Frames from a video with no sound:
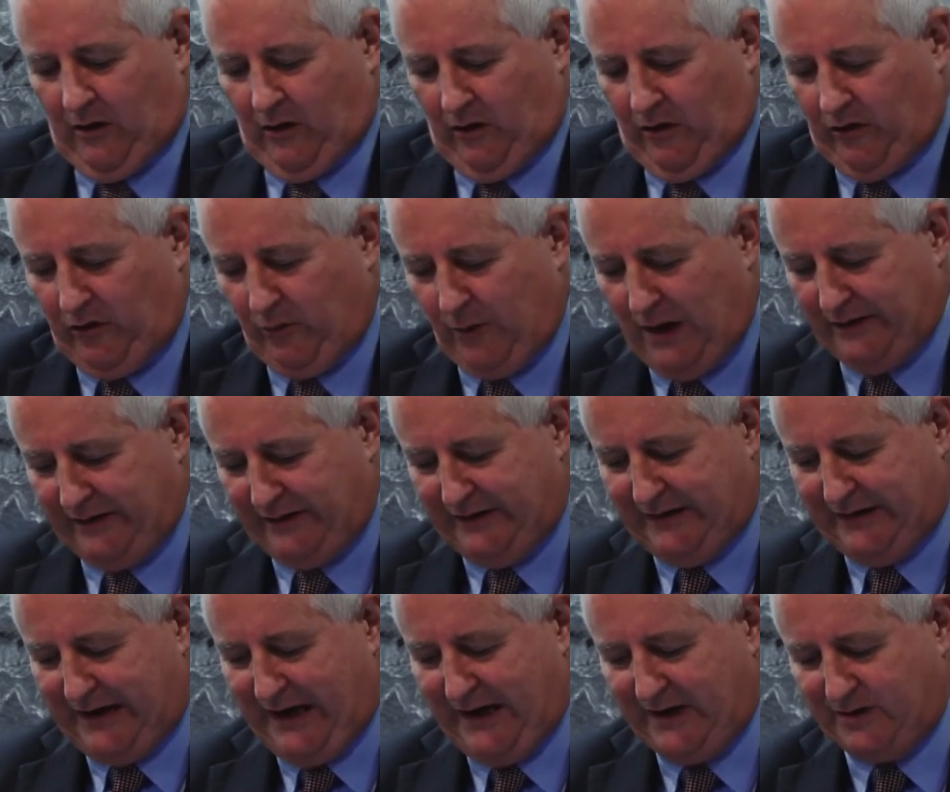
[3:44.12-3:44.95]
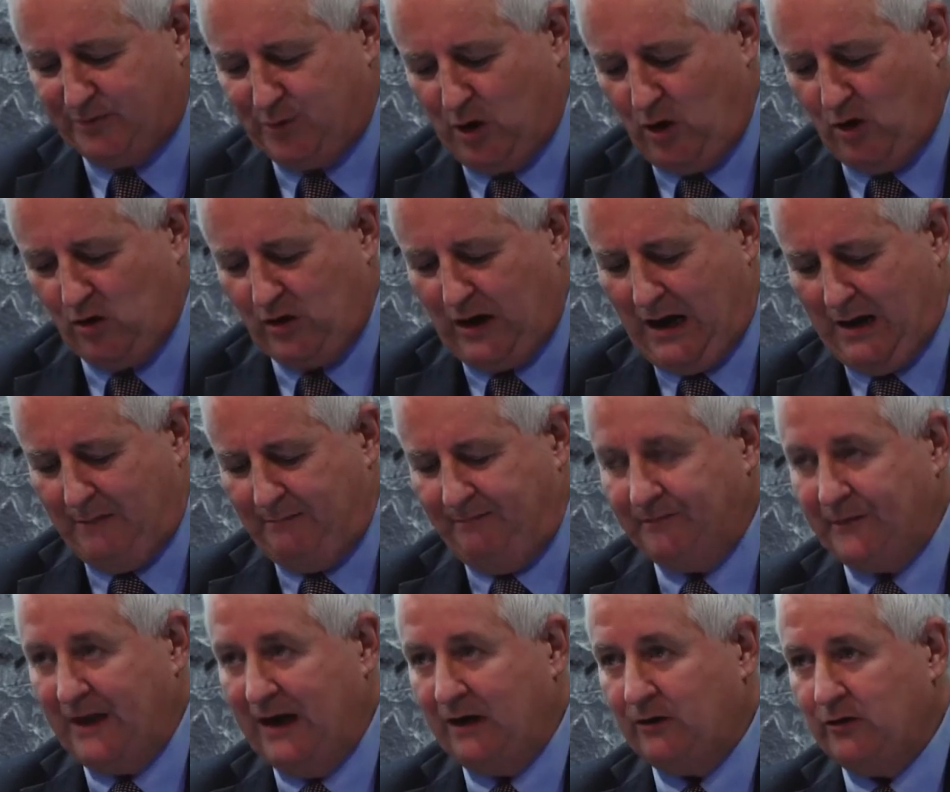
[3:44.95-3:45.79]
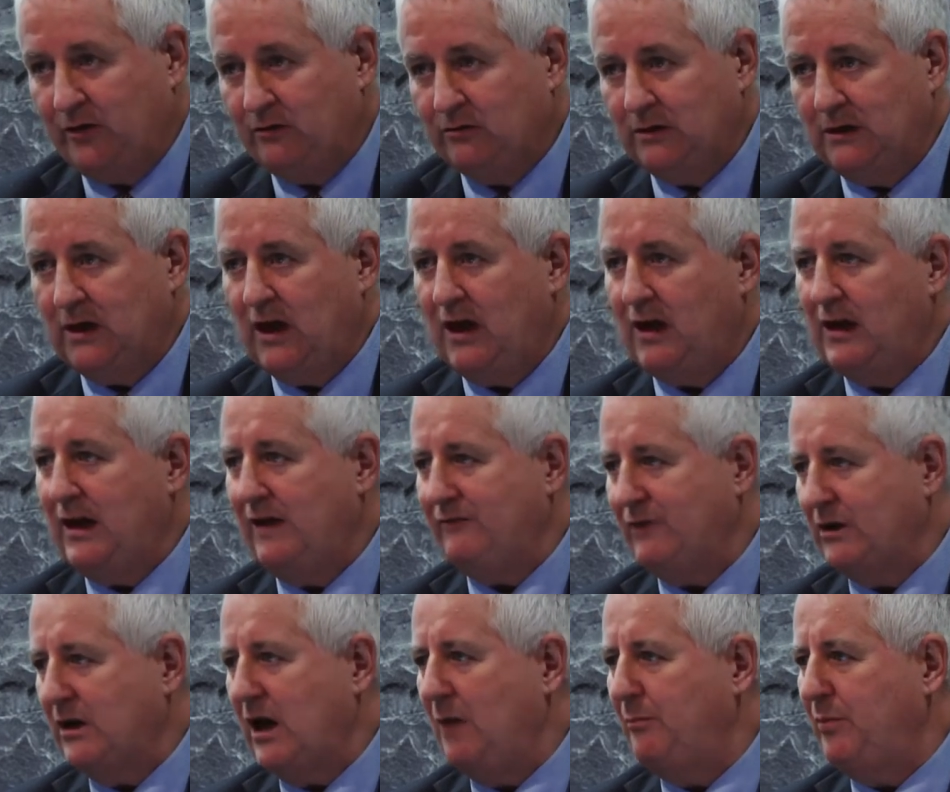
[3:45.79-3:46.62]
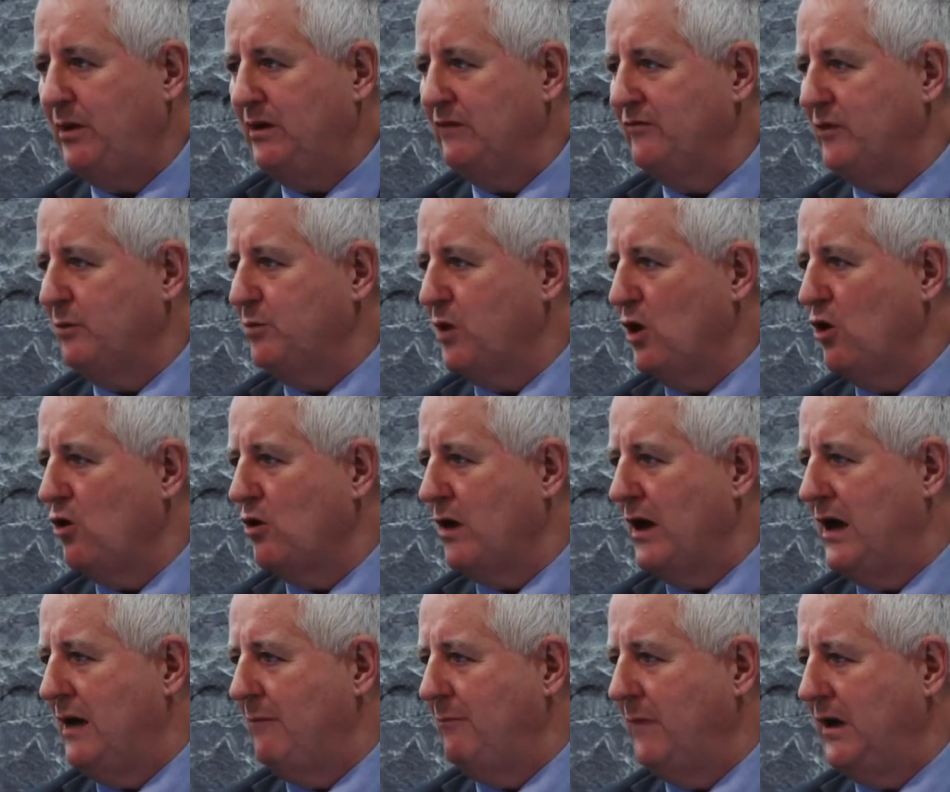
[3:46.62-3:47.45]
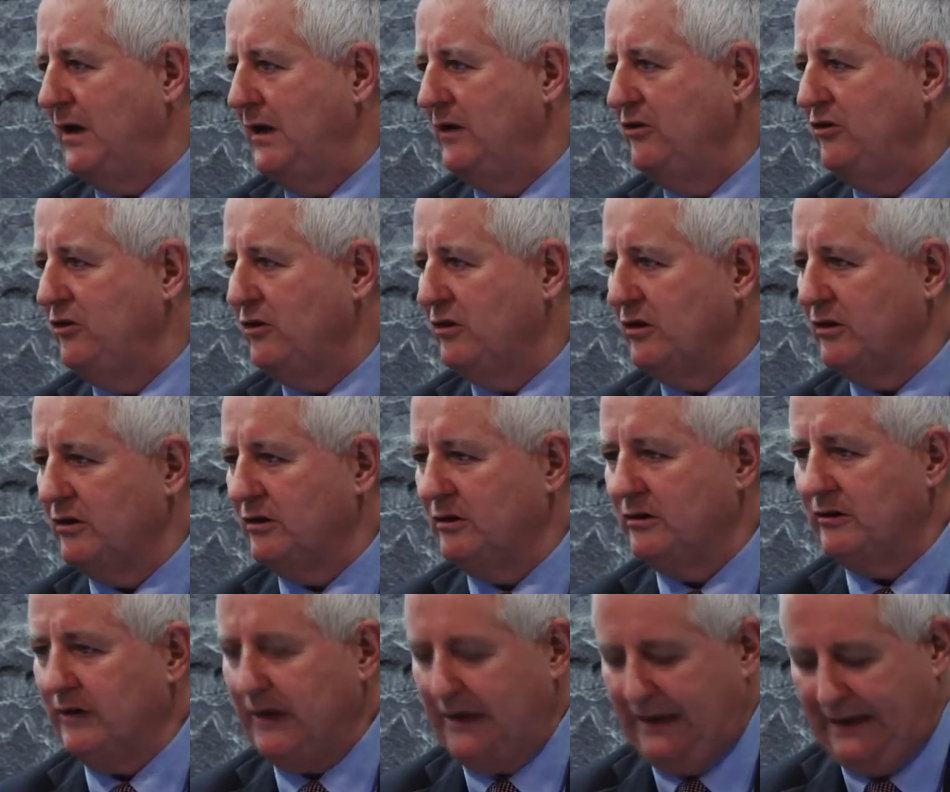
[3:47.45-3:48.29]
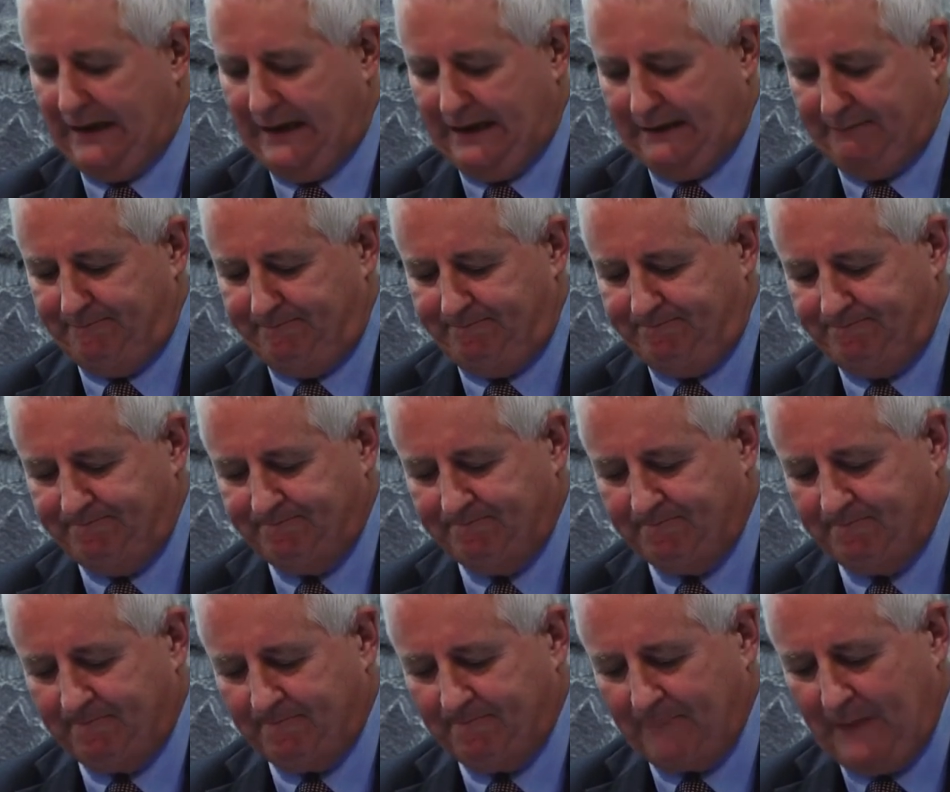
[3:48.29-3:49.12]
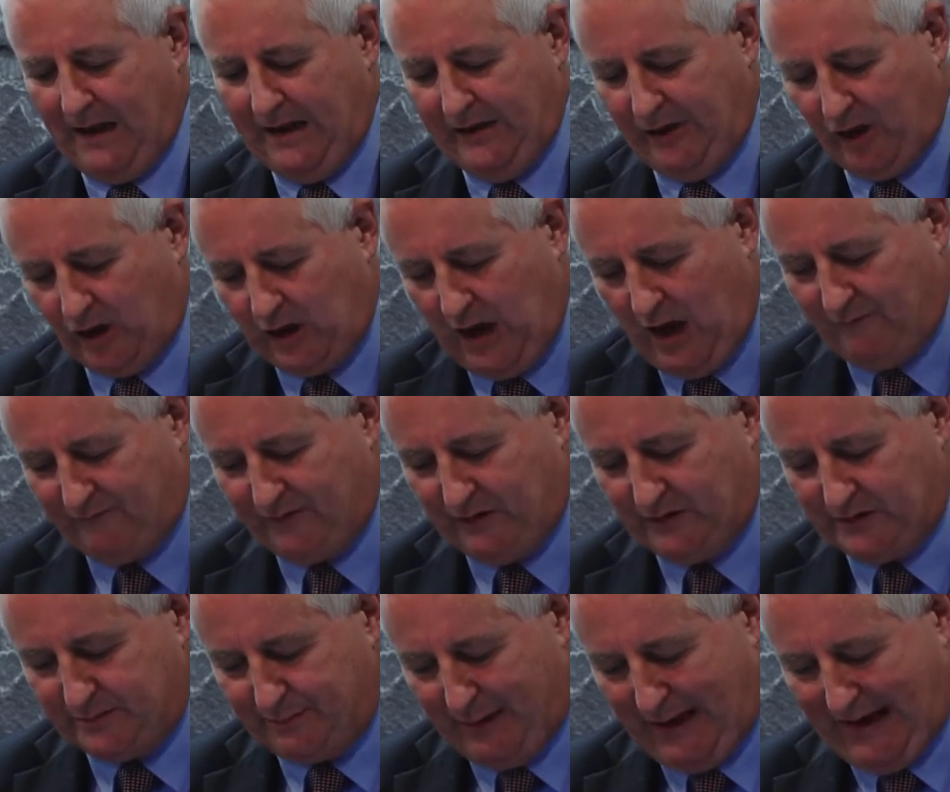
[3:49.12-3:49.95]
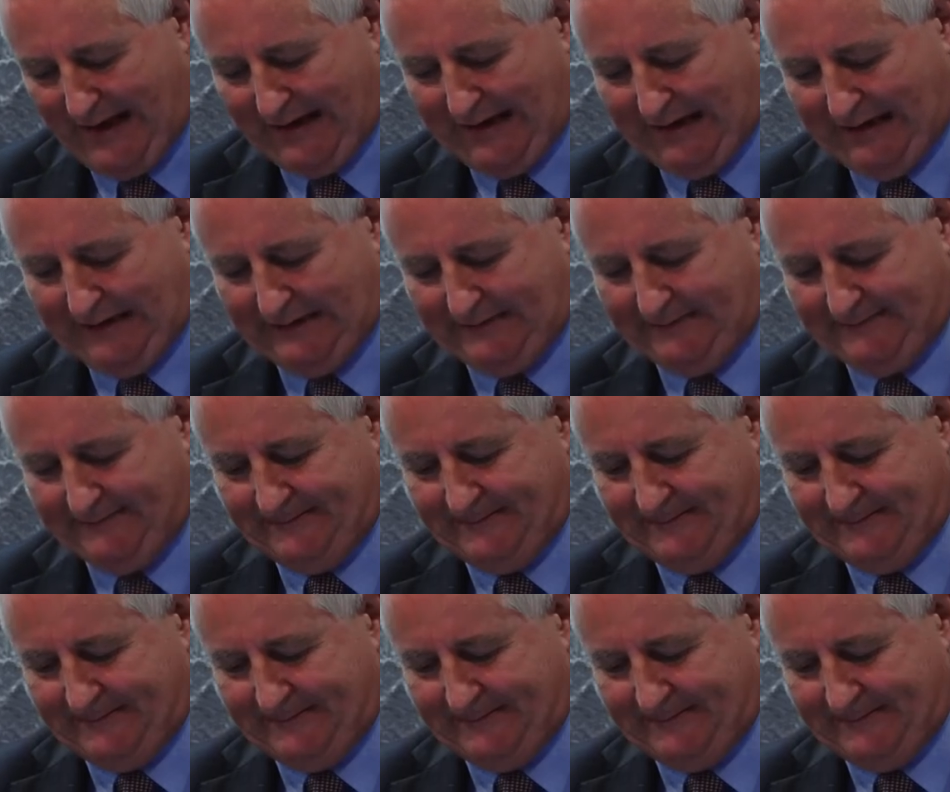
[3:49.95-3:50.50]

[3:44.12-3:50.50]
So on to today's programme. Now, you will all have a copy of the programme in your conference pack.